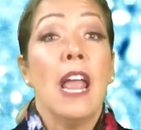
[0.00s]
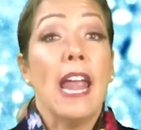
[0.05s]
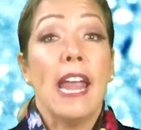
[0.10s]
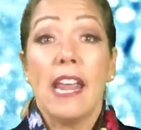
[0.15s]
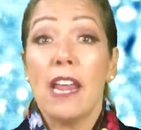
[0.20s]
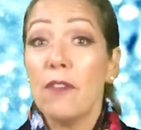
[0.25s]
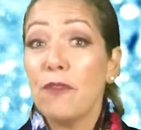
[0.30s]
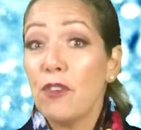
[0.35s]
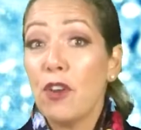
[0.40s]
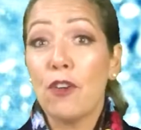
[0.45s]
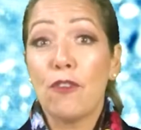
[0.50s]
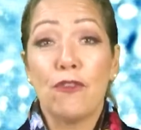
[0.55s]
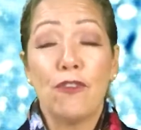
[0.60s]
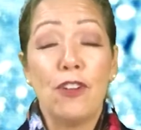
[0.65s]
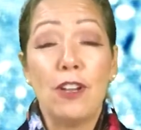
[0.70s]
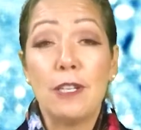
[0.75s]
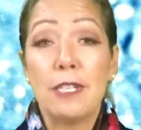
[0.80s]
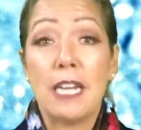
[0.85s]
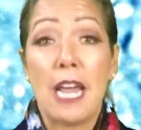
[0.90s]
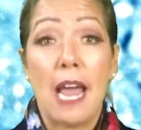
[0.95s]
If you're
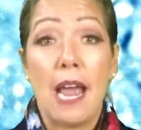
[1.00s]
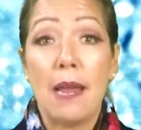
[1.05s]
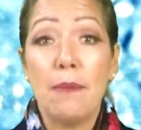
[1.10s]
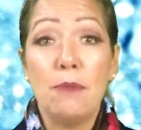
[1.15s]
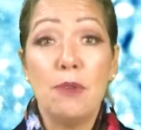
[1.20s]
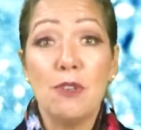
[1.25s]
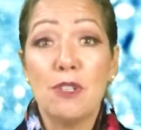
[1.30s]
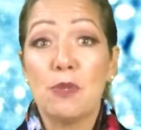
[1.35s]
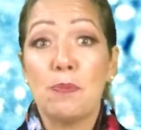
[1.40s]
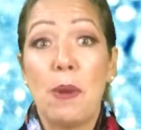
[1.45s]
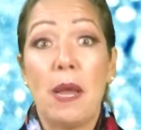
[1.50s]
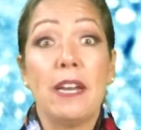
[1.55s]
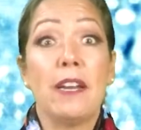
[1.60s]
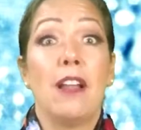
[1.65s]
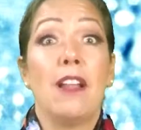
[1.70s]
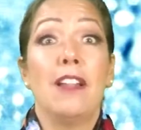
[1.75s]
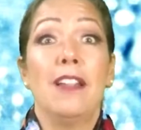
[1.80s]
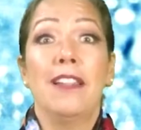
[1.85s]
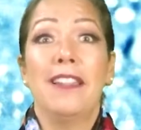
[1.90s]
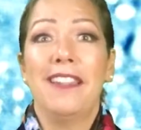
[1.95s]
full-time, you spend
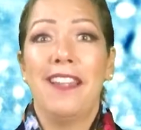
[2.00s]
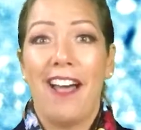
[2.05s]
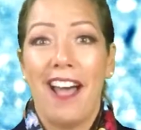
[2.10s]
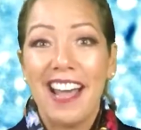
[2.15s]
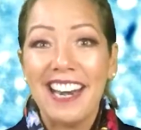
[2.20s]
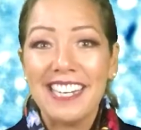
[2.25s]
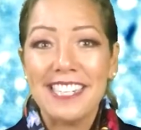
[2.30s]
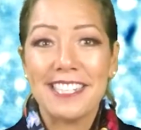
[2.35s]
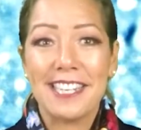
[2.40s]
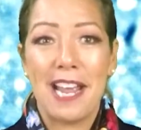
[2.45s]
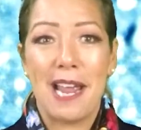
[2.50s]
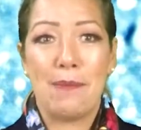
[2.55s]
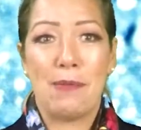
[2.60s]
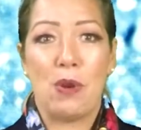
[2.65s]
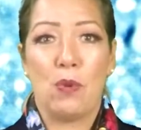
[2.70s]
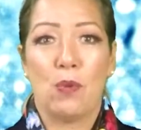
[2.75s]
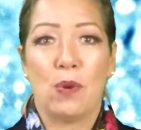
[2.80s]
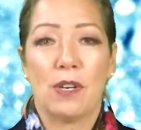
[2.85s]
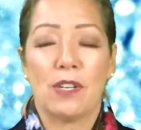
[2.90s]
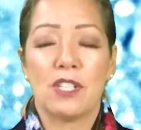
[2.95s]
a lot of time at
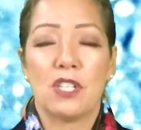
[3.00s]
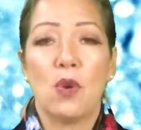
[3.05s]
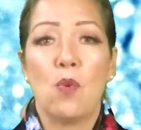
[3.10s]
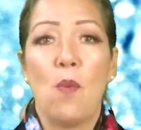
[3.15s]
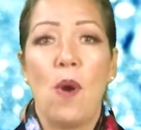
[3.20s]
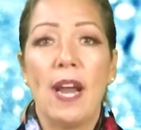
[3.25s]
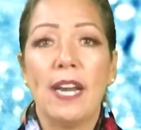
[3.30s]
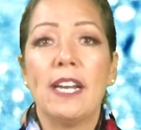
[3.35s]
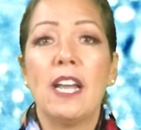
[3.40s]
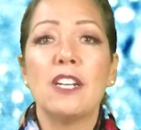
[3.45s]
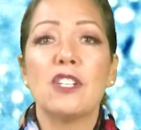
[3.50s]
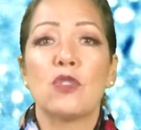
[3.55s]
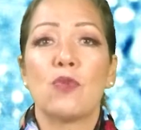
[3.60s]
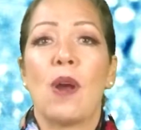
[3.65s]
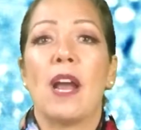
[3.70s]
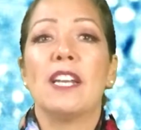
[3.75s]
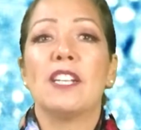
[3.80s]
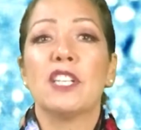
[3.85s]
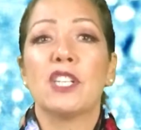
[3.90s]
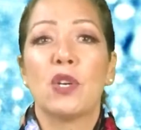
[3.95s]
work, so why not
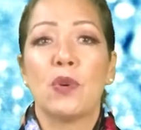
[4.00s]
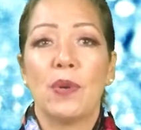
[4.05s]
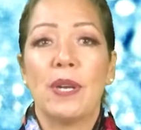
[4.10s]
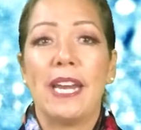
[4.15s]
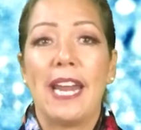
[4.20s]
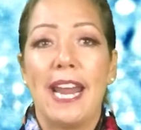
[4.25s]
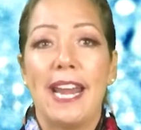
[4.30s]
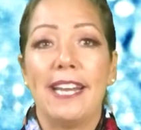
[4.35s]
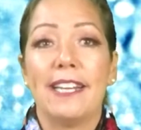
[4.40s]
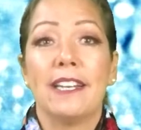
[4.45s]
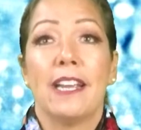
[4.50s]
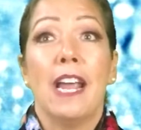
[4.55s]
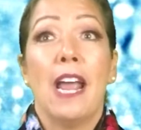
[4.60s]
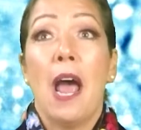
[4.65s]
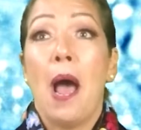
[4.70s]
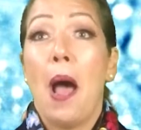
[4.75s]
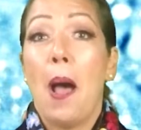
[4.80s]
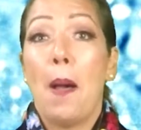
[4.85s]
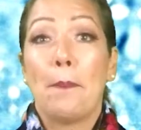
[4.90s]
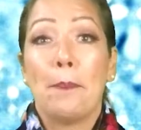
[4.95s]
try to create
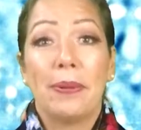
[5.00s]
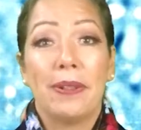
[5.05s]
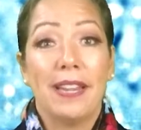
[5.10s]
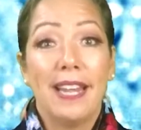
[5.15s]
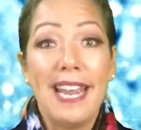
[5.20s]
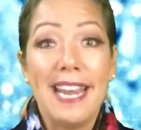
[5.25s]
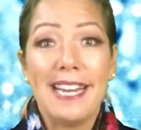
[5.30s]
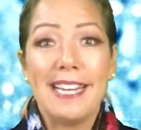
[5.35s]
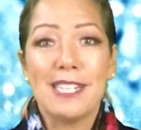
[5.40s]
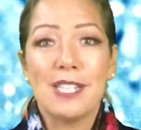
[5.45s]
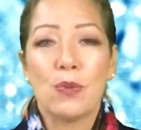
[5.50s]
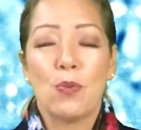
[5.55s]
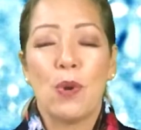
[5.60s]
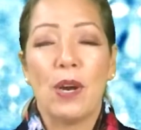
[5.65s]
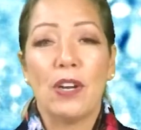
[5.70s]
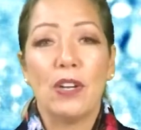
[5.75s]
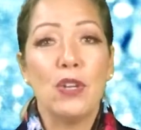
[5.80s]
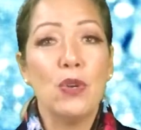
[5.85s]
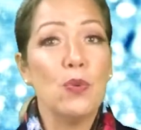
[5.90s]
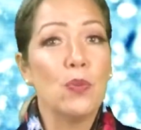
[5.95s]
a place where
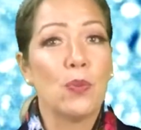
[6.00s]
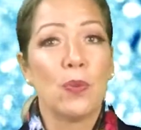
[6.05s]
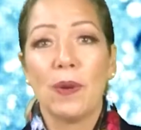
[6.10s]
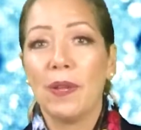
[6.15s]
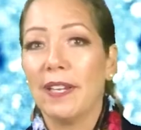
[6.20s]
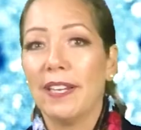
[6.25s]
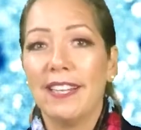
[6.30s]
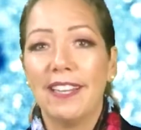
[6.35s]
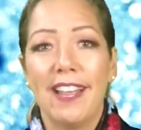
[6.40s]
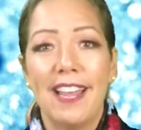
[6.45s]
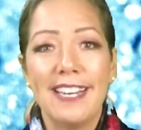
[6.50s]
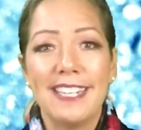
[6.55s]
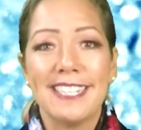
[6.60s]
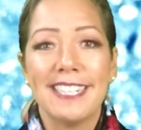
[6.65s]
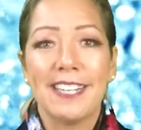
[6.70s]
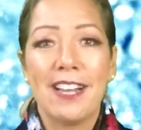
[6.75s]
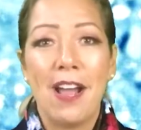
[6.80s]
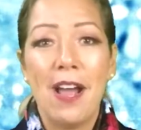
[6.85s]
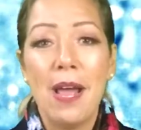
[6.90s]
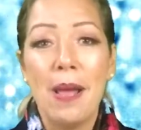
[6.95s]
you really like to
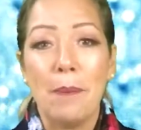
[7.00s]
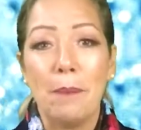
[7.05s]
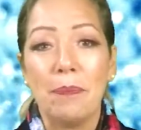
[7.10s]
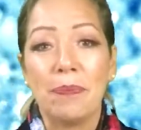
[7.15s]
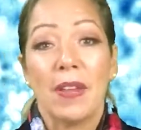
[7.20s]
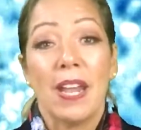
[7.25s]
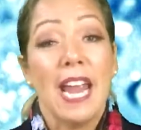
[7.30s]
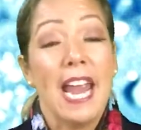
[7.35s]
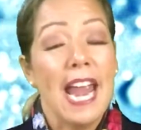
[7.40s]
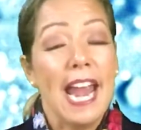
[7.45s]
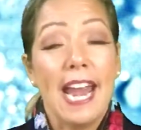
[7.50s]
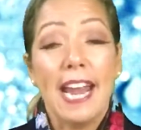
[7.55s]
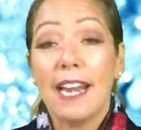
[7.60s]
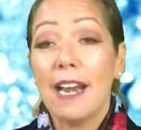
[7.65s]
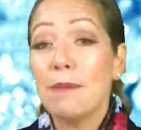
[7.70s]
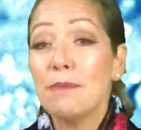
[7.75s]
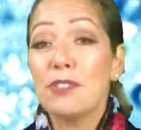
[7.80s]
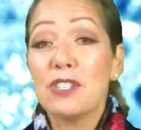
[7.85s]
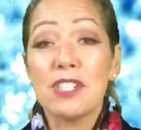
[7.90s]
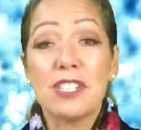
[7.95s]
come? And
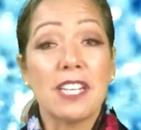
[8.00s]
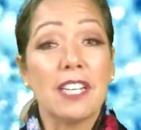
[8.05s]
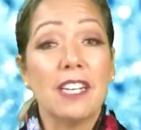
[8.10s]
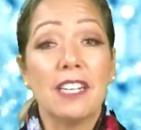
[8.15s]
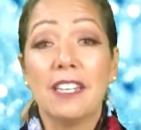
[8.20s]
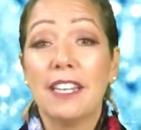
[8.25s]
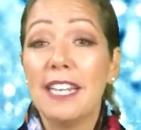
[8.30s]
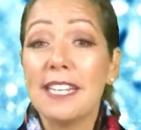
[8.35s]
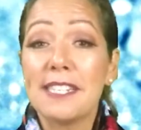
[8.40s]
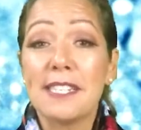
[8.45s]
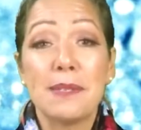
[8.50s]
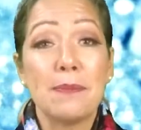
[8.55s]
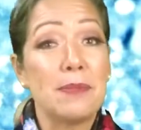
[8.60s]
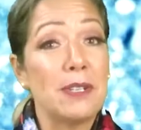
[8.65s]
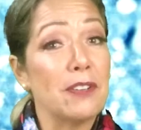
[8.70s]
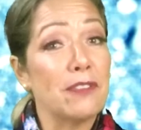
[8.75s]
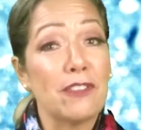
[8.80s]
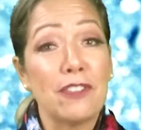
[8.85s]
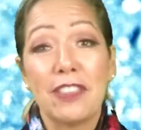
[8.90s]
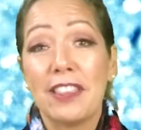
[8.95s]
I'm just gonna list some
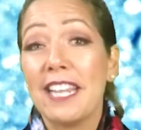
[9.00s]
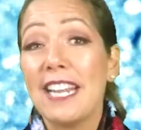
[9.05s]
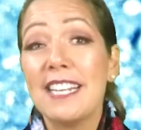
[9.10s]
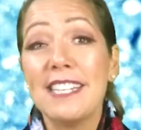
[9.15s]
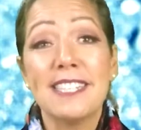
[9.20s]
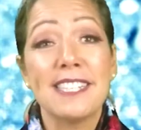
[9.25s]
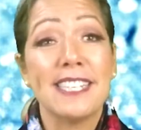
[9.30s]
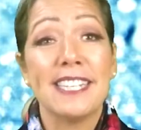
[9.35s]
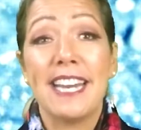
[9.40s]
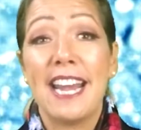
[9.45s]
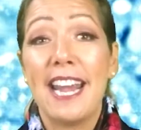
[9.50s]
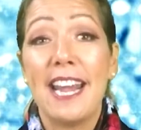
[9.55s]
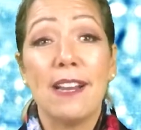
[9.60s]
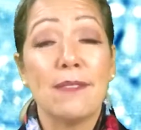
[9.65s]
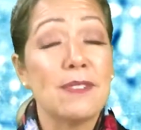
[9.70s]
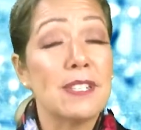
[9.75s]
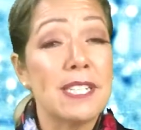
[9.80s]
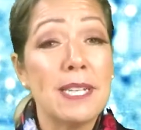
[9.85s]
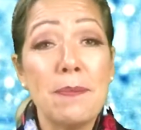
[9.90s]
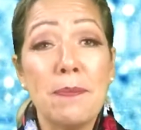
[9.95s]
different things today of
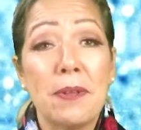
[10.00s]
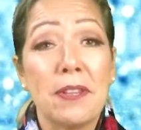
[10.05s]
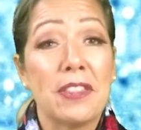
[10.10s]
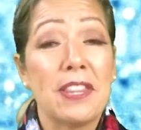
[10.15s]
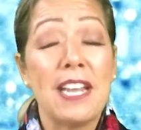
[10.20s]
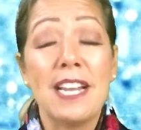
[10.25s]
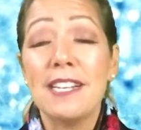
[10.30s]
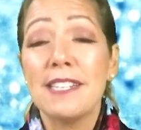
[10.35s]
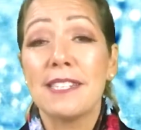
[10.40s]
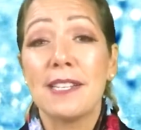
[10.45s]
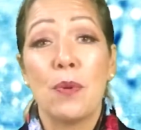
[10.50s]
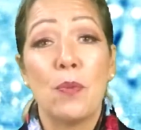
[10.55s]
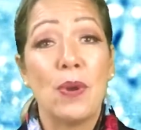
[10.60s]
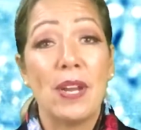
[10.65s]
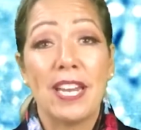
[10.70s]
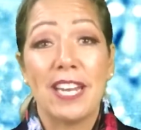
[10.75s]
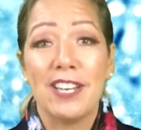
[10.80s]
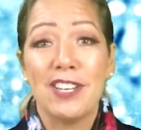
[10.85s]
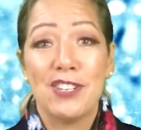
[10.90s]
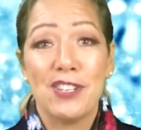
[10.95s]
simple things that we
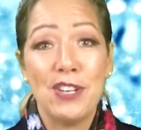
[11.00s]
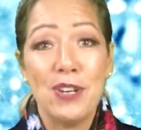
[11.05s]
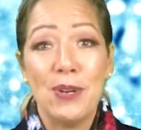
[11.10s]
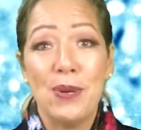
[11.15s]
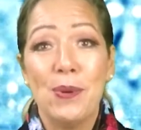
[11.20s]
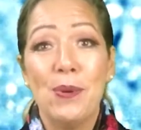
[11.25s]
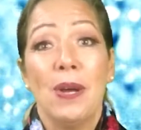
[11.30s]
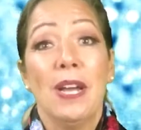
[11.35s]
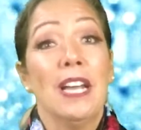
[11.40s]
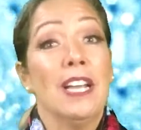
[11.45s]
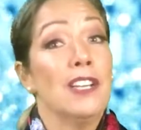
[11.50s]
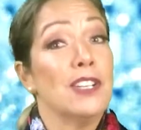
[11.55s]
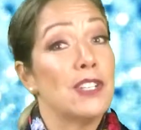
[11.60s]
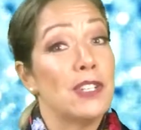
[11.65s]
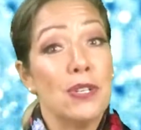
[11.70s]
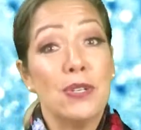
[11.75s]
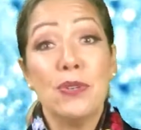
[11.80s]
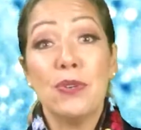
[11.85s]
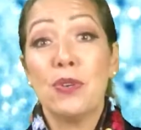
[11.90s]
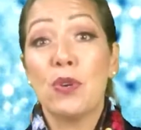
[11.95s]
can do
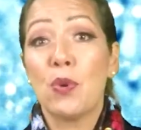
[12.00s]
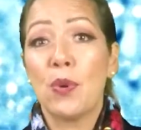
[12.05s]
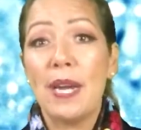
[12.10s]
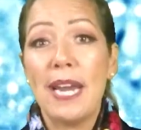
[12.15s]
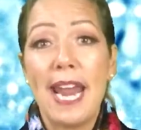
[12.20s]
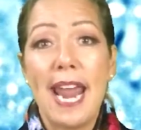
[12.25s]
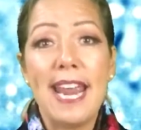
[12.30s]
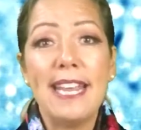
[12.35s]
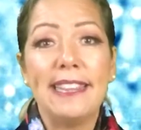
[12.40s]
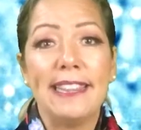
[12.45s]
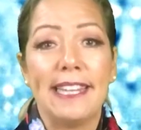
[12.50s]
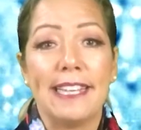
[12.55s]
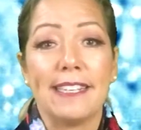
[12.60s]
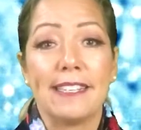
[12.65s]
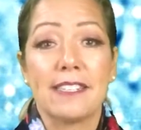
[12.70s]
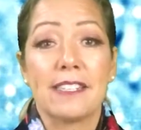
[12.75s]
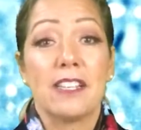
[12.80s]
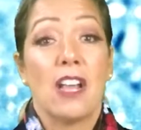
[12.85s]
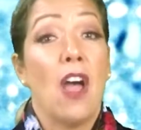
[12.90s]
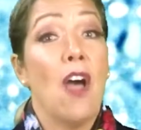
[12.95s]
to create this.